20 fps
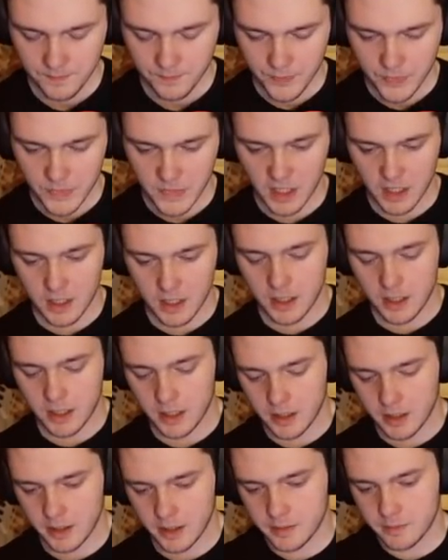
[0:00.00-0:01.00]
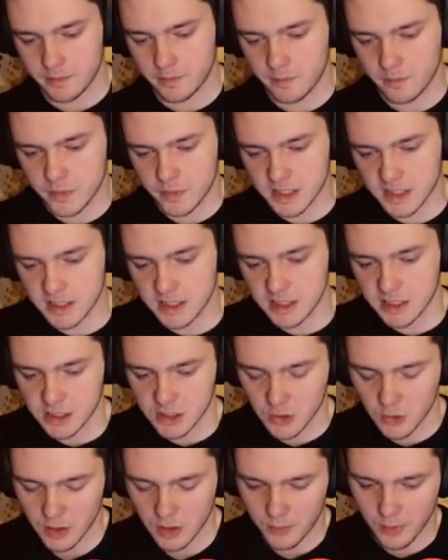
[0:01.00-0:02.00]
And since he just
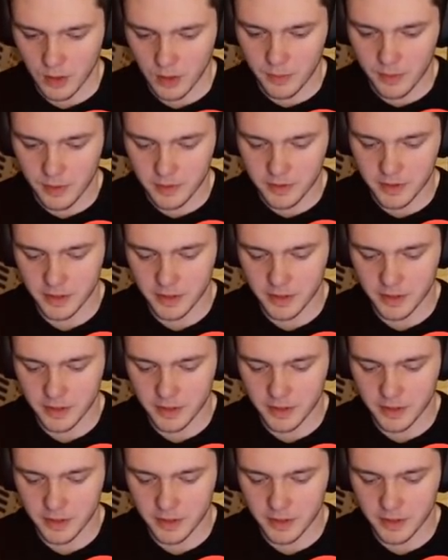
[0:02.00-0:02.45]
threw out a Bar Barrel and did